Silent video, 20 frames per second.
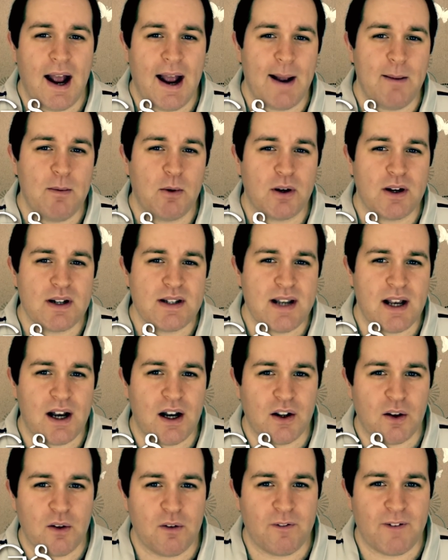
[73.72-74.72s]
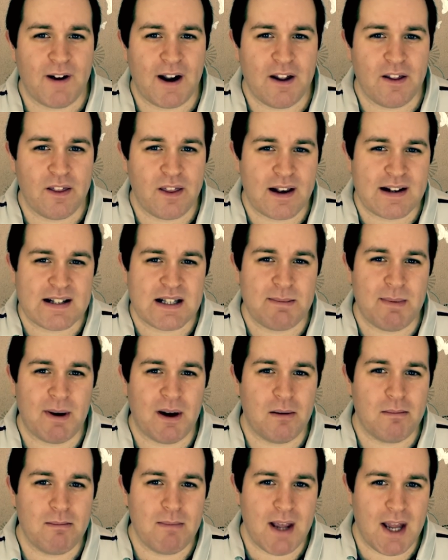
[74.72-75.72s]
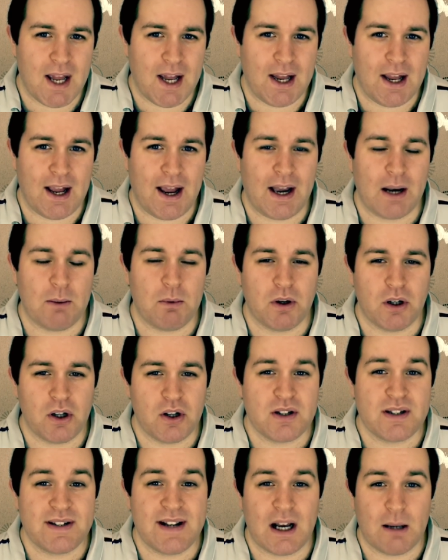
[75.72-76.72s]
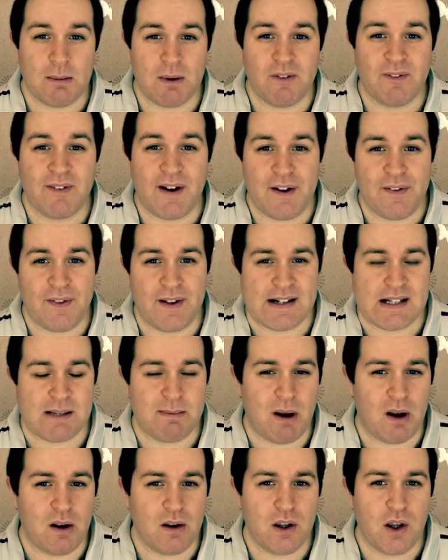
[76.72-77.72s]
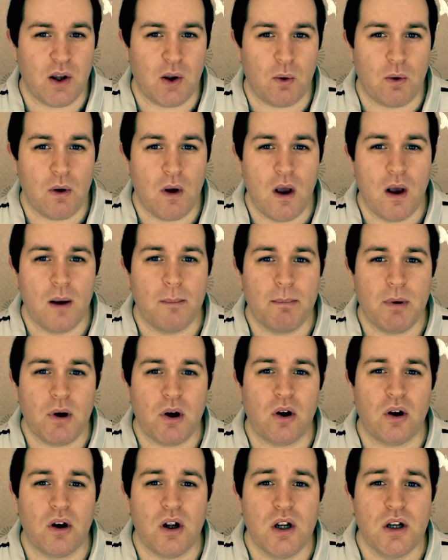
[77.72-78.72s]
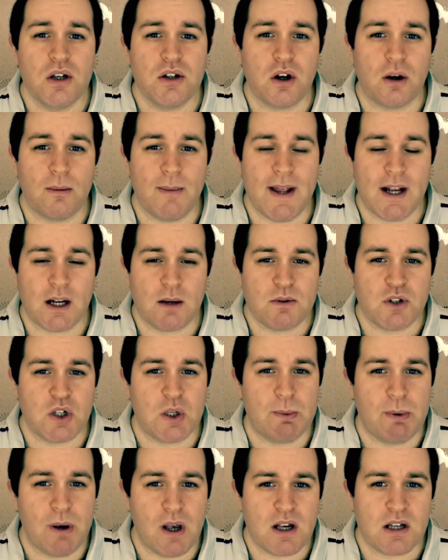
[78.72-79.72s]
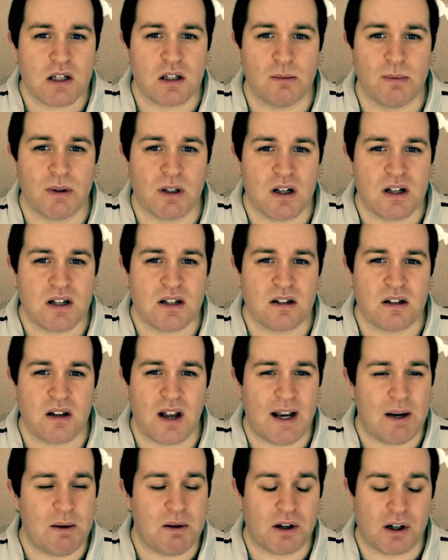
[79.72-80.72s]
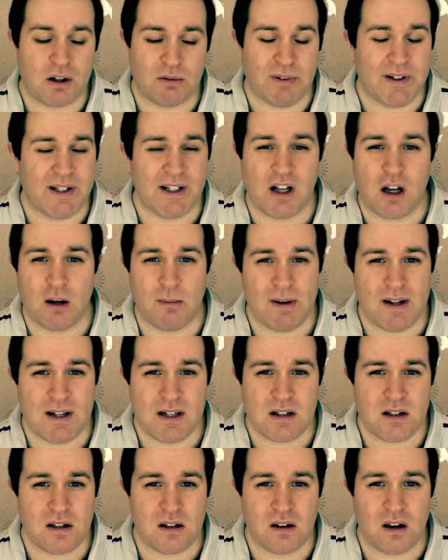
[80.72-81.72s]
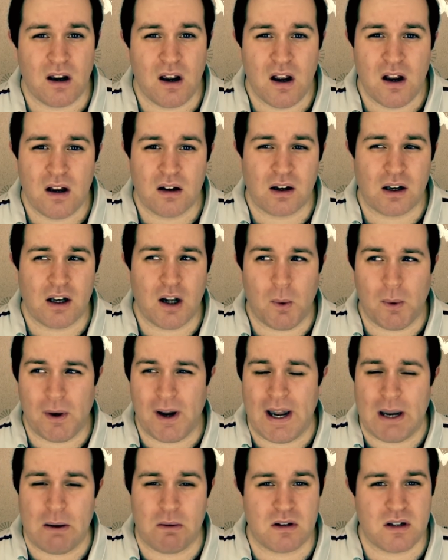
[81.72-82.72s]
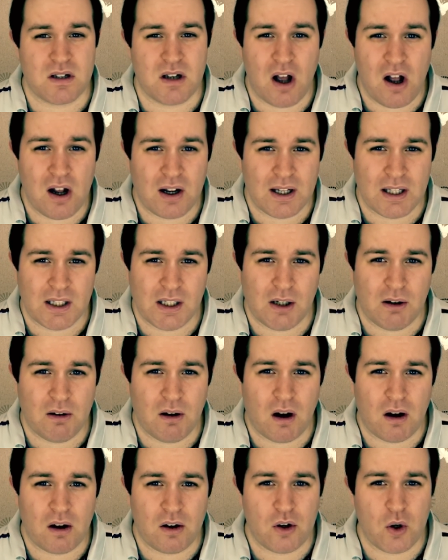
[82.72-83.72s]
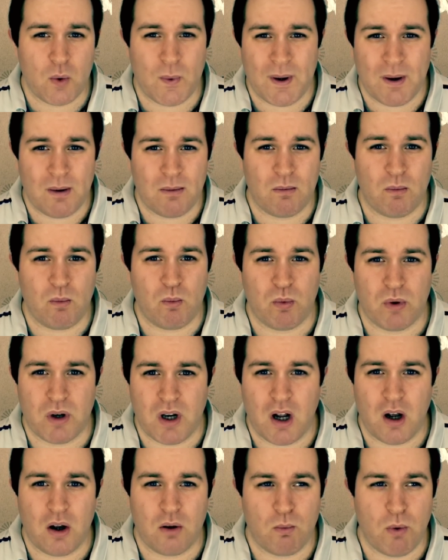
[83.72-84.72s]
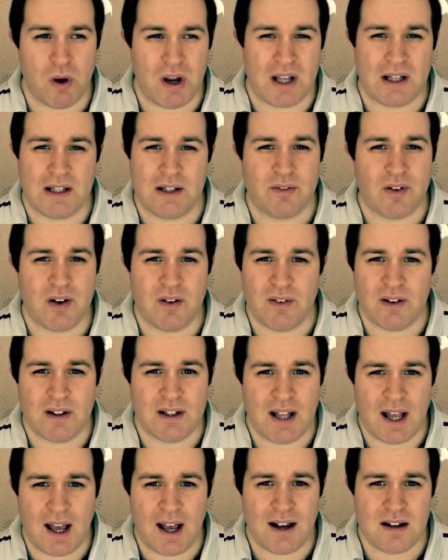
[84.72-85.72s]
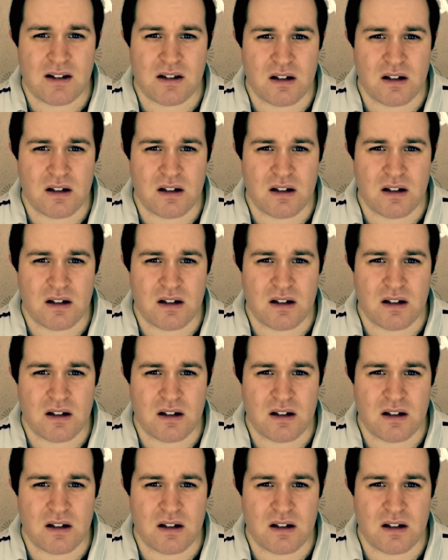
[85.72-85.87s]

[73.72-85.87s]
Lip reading: I'm going to tell you 5 things about me and I want you to tell me 5 things about you, but don't make them too personal because anyone can read the comments and you don't want anyone stalking you or knowing, you know, where you live or anything like that.